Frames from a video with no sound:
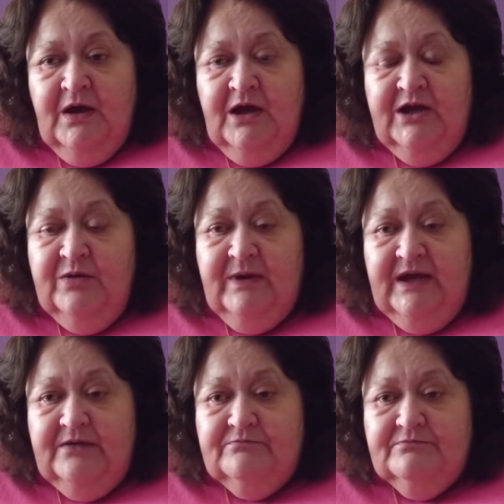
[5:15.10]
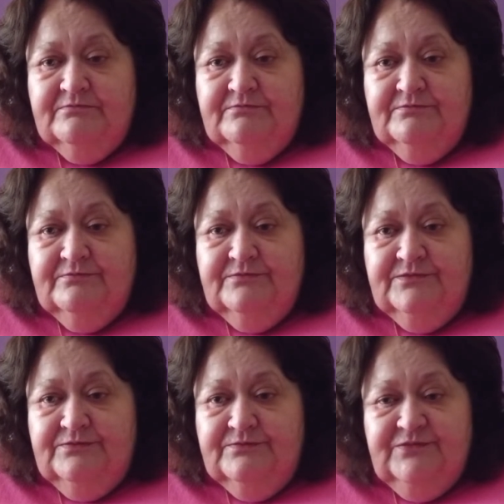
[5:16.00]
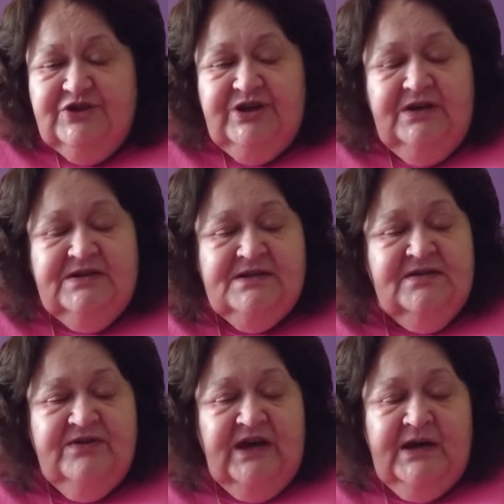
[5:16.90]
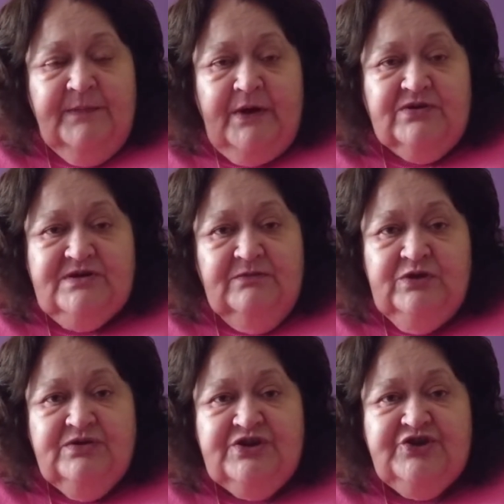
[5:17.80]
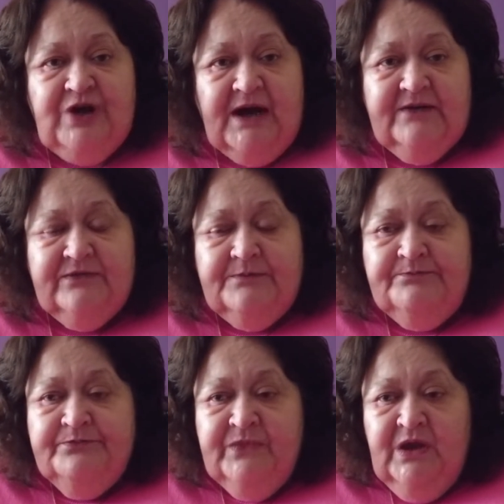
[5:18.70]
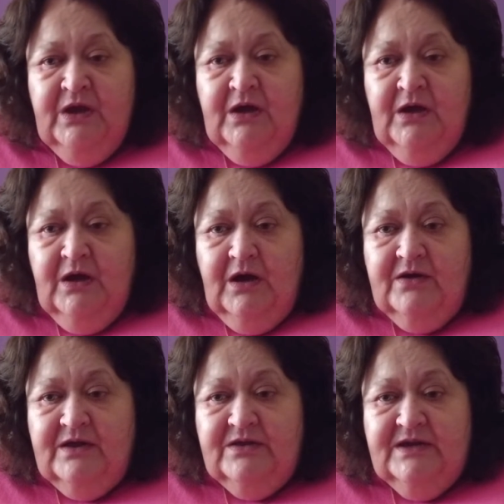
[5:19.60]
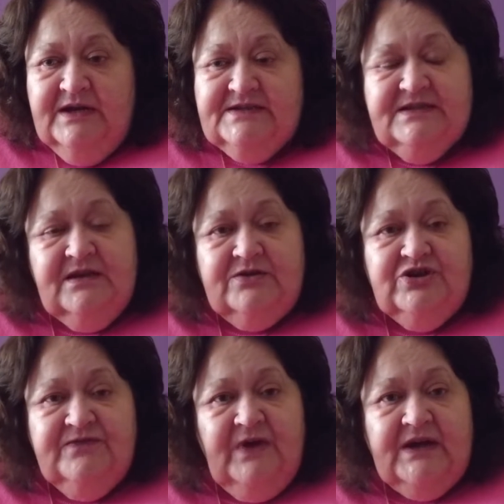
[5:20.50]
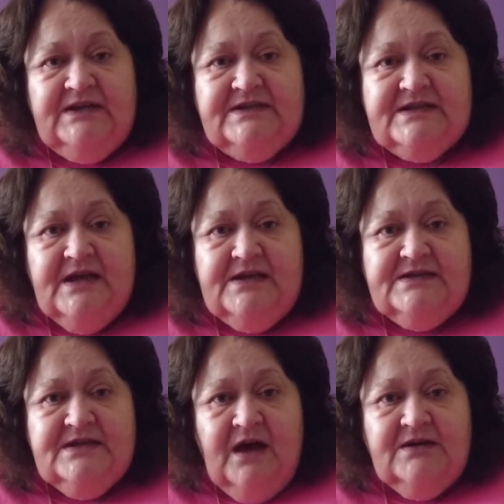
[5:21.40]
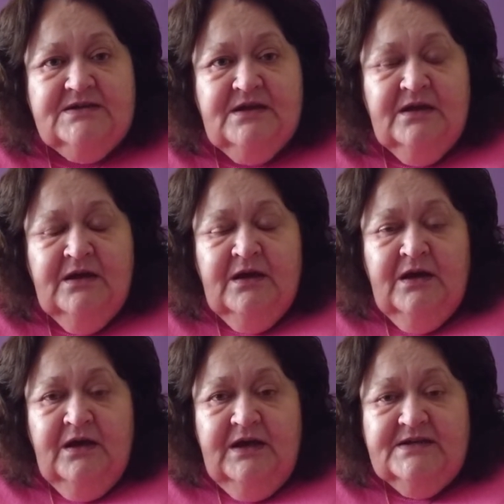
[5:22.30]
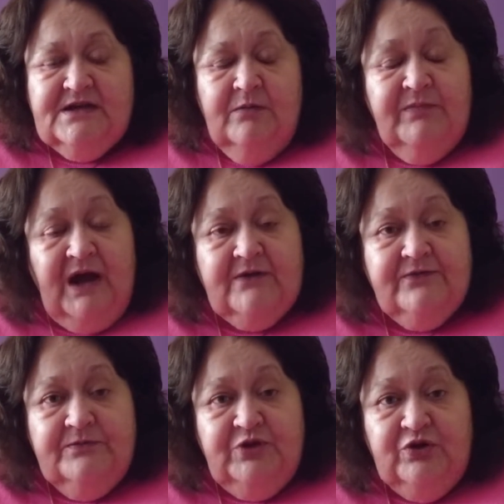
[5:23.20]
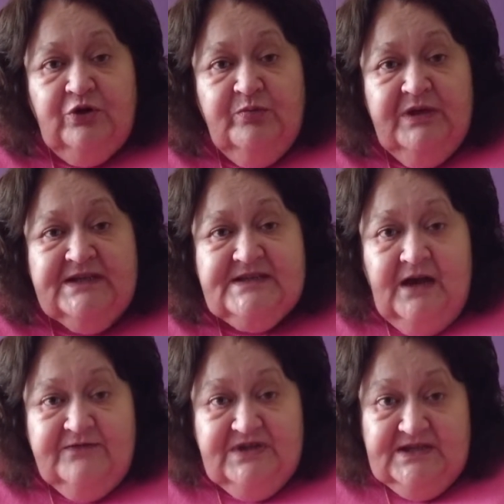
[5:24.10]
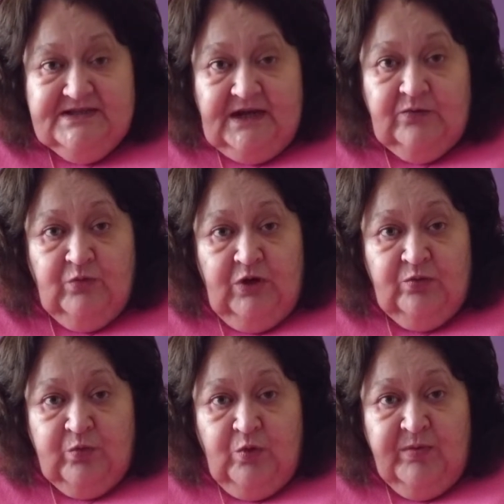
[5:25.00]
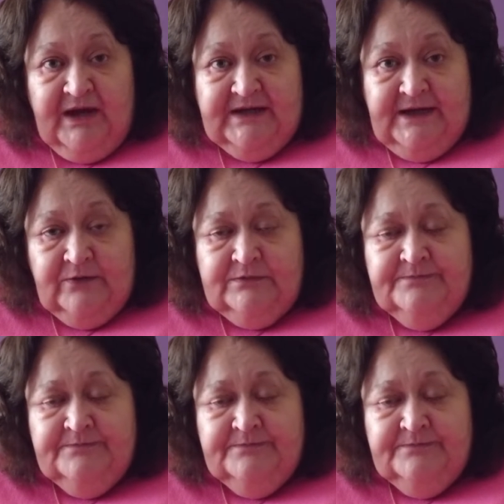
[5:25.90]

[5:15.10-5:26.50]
Anyway, she doesn't think about him, loses track of him, and then the next thing she finds is that he's come back from Europe. It's after the Second World War by now.